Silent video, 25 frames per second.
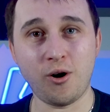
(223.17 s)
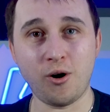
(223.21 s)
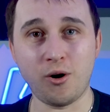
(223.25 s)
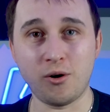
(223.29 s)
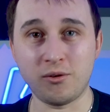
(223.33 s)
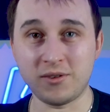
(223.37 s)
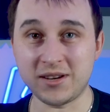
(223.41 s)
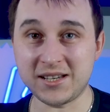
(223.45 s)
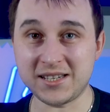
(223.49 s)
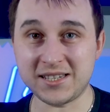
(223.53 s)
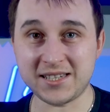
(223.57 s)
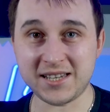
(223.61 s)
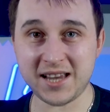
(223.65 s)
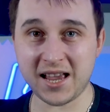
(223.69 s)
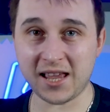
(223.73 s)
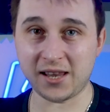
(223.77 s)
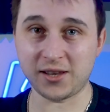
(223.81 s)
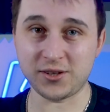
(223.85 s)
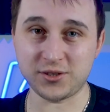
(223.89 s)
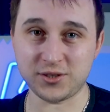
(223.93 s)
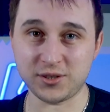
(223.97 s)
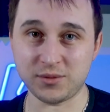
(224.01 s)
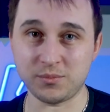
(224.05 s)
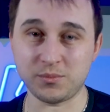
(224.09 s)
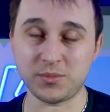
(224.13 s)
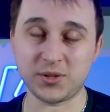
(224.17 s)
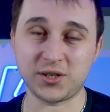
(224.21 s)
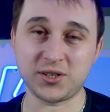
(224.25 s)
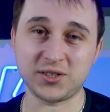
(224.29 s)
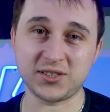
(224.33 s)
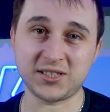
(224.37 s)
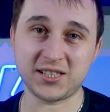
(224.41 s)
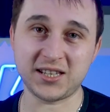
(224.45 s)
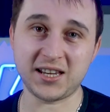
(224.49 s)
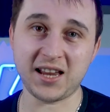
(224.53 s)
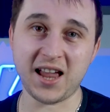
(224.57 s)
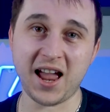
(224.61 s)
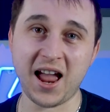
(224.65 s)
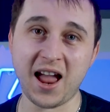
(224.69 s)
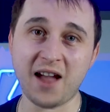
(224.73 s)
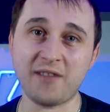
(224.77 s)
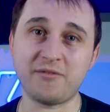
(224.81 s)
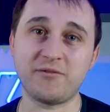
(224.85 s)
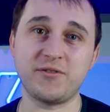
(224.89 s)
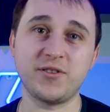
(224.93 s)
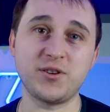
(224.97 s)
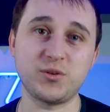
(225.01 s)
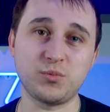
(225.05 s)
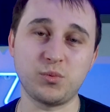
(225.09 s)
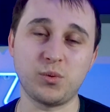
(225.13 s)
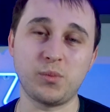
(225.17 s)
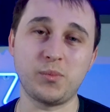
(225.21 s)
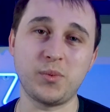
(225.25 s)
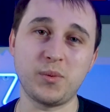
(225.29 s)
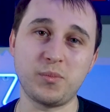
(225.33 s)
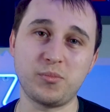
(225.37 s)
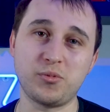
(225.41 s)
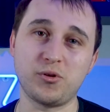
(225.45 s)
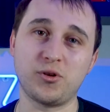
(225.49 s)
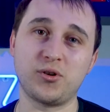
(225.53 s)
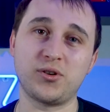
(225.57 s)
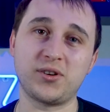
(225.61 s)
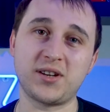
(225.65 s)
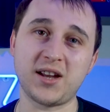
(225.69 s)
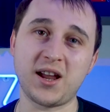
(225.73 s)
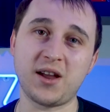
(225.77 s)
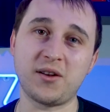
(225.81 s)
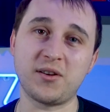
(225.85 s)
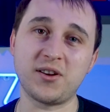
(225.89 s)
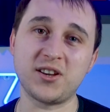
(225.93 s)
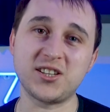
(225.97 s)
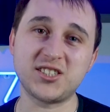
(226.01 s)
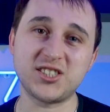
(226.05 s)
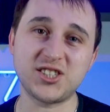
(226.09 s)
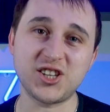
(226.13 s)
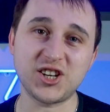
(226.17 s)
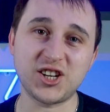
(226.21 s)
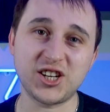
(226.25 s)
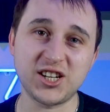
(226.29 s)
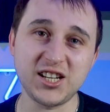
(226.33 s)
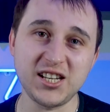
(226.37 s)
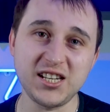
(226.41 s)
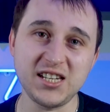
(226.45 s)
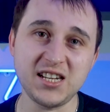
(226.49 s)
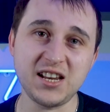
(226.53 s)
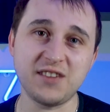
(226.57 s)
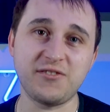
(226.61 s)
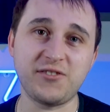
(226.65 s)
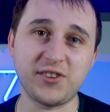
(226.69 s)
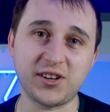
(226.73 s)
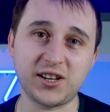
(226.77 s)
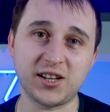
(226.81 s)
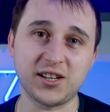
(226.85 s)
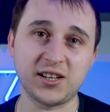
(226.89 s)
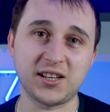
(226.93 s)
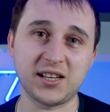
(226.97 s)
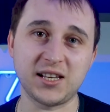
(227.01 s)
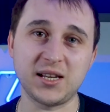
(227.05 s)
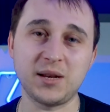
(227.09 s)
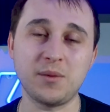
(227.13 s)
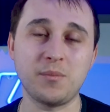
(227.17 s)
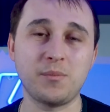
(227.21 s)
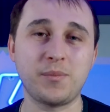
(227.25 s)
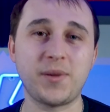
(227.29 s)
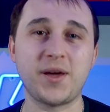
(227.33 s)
or Intelligent, because the average will be brought down significantly